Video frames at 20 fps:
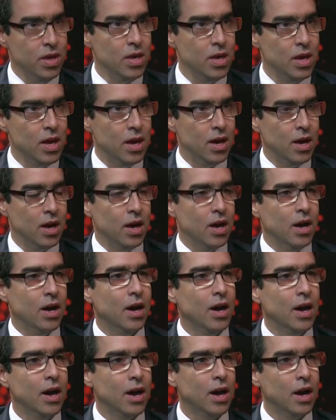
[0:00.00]

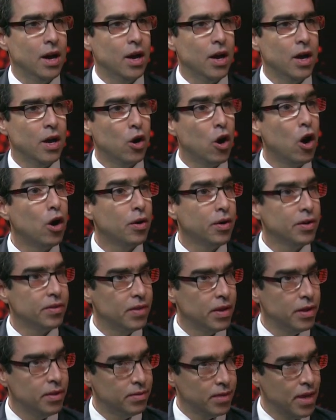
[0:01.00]
the
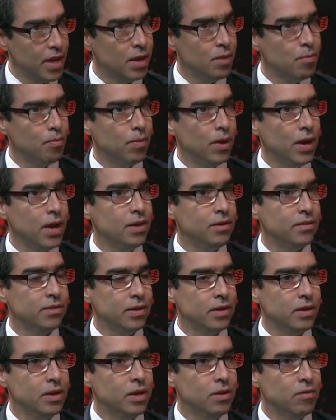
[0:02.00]
Congress that is taking
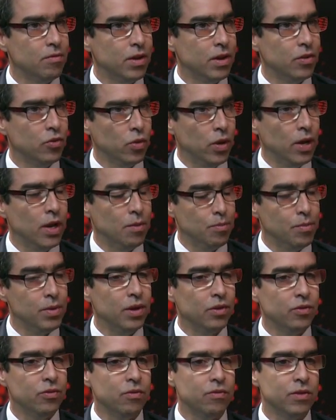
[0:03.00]
place in Venezuela,
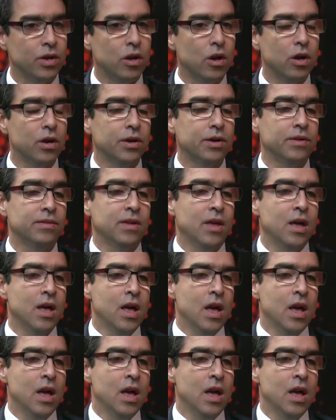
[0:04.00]
PSUV Congress,